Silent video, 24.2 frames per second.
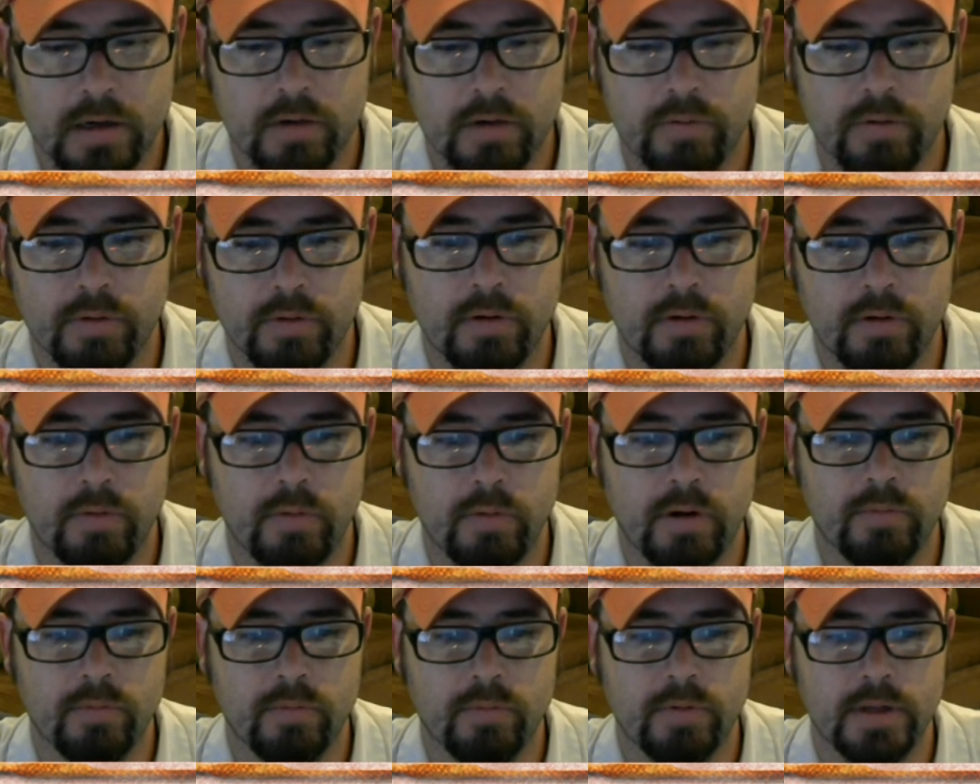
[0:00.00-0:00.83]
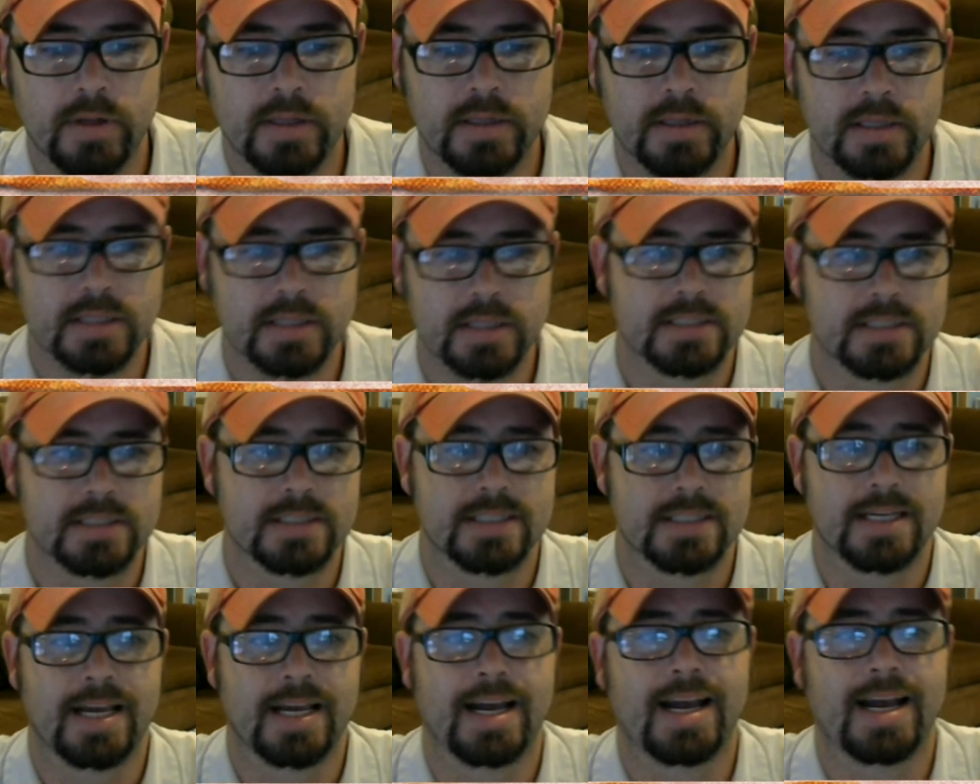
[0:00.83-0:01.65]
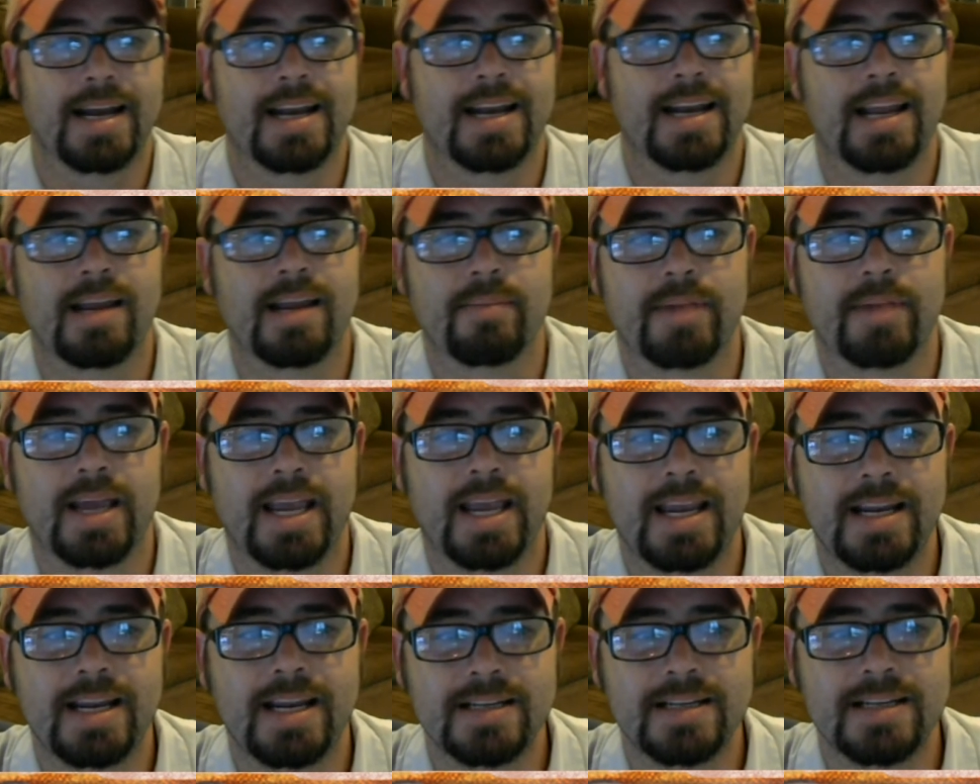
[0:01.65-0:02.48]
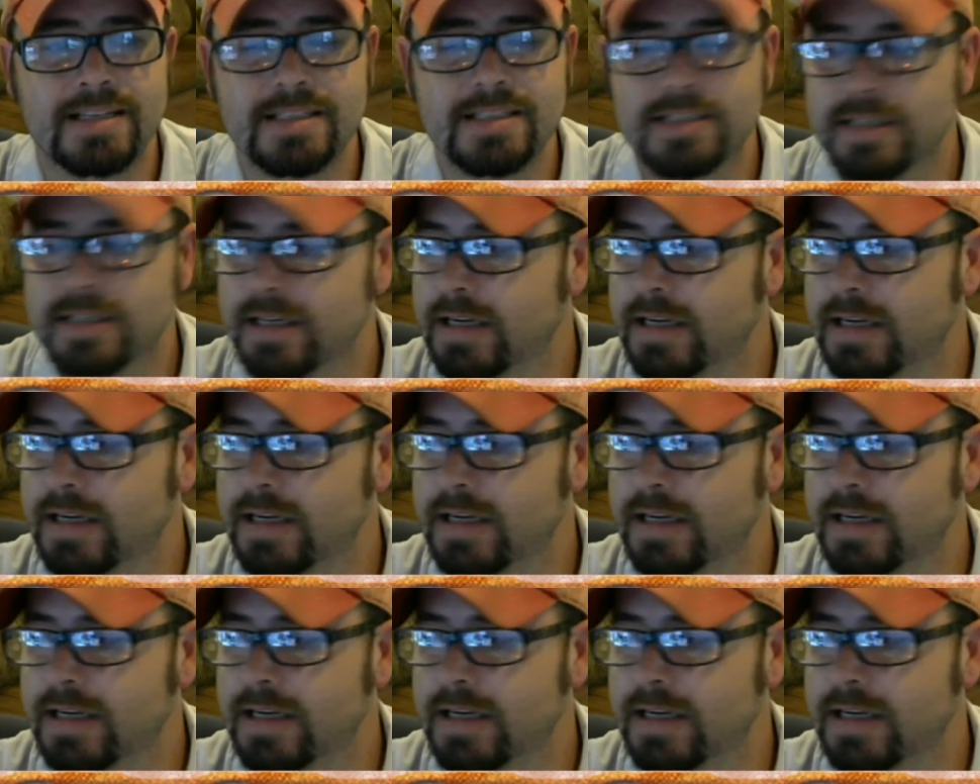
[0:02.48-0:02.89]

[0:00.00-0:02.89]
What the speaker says: Going on a run with this guy named Aiden